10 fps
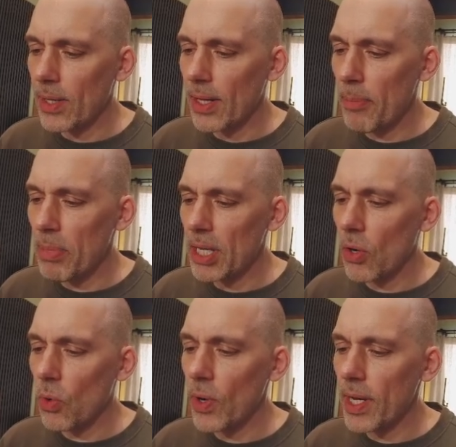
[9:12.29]
a
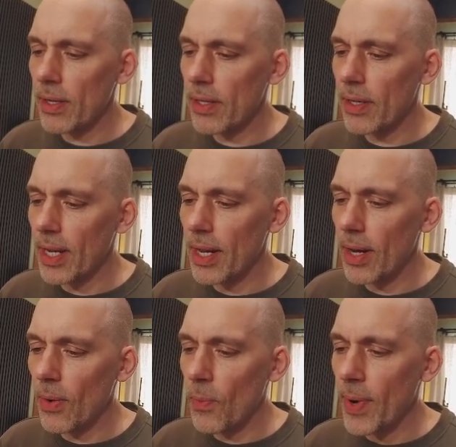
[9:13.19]
bit quicker
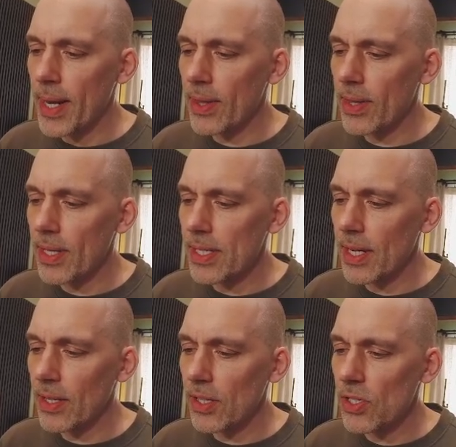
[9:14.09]
when the
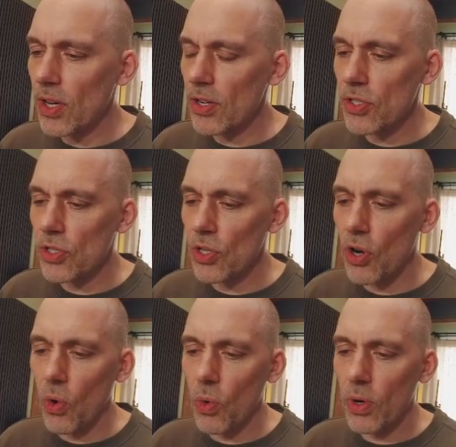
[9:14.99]
signal starts to
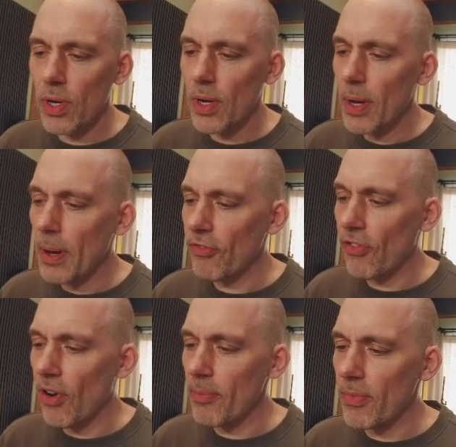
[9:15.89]
go
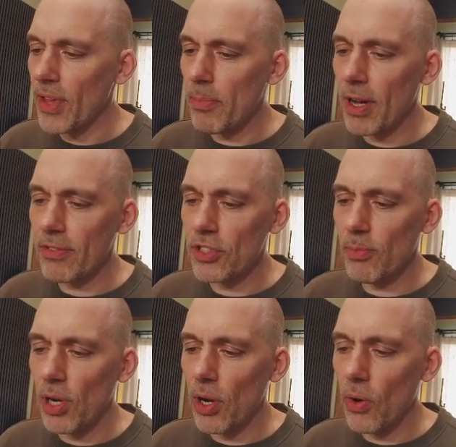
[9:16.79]
from the above to
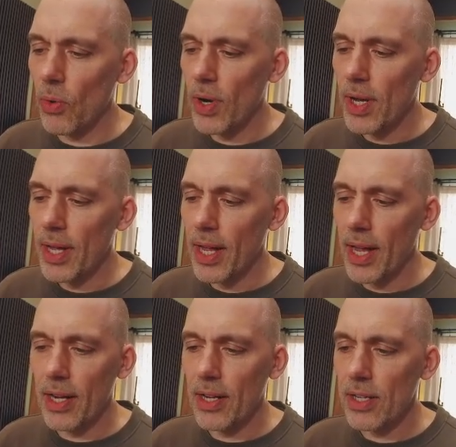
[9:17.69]
below
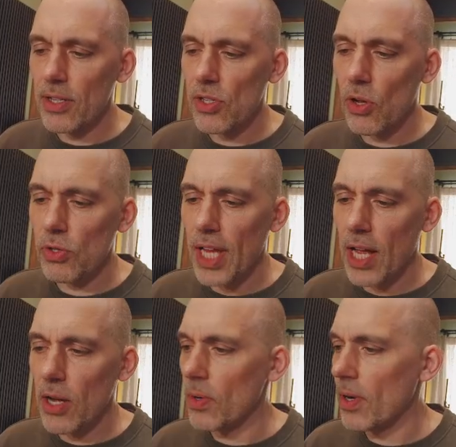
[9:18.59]
and slows
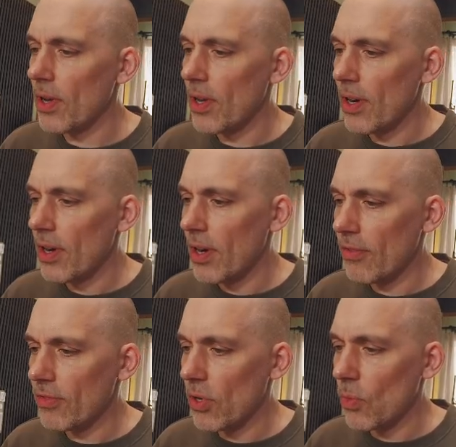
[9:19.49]
down
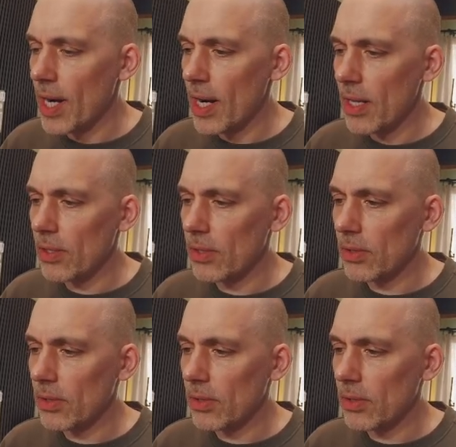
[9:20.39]
after a while.